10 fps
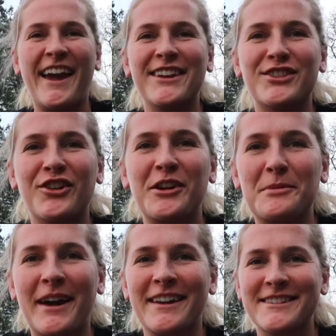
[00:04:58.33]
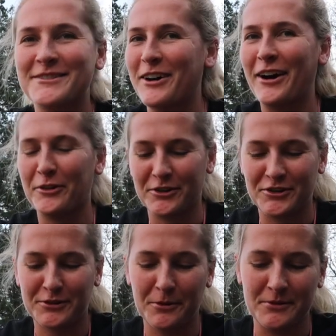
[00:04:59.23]
8:30 pace. Wow, we're
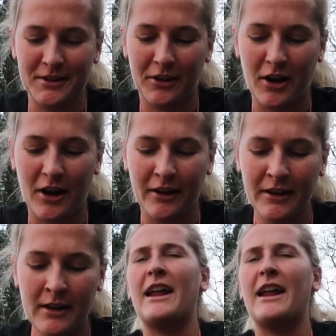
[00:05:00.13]
just cruising along.